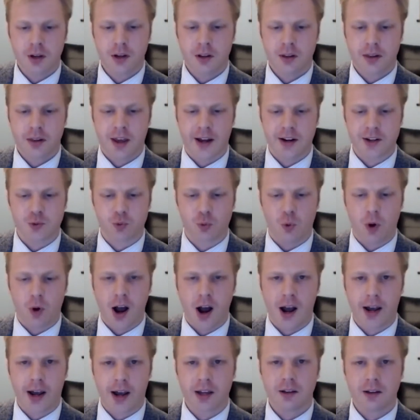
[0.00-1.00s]
That is
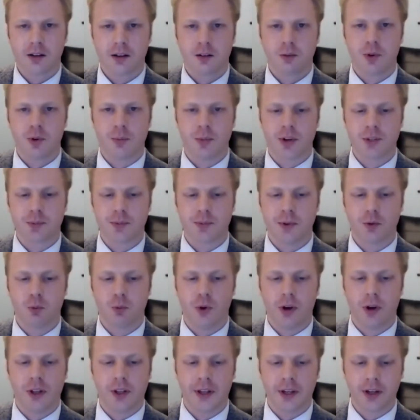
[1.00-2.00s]
why we must be
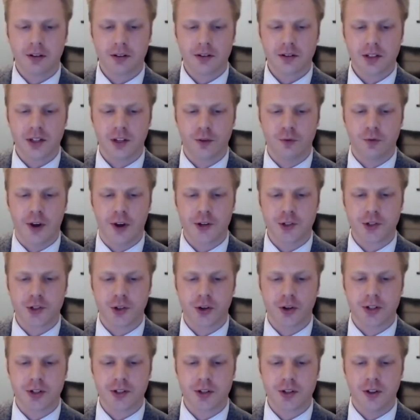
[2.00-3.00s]
willing to
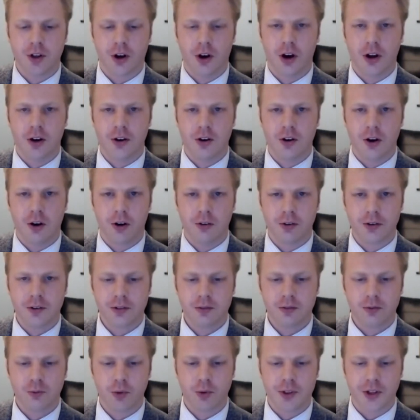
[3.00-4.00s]
adventure into the unknown
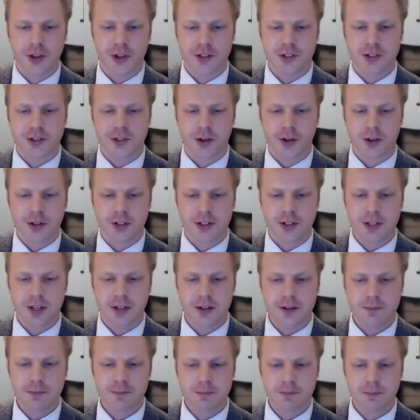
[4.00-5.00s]
with
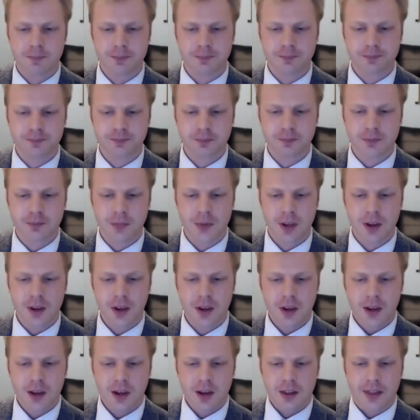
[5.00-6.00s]
uncertainty.
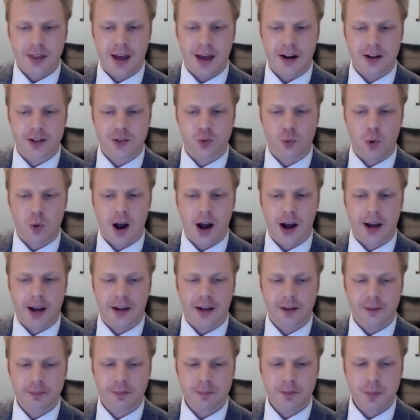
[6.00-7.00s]
That is
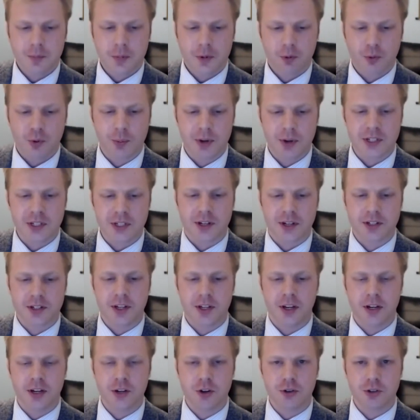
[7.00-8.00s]
why we must
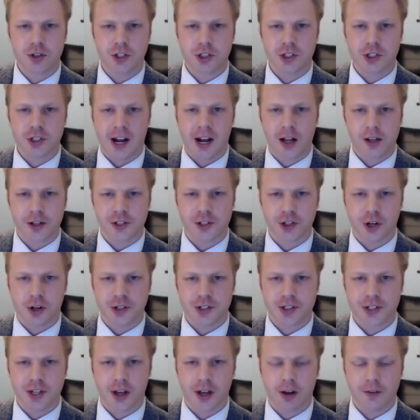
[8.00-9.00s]
continue to challenge
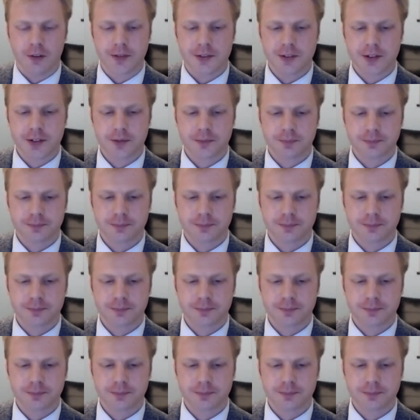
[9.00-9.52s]
ourselves.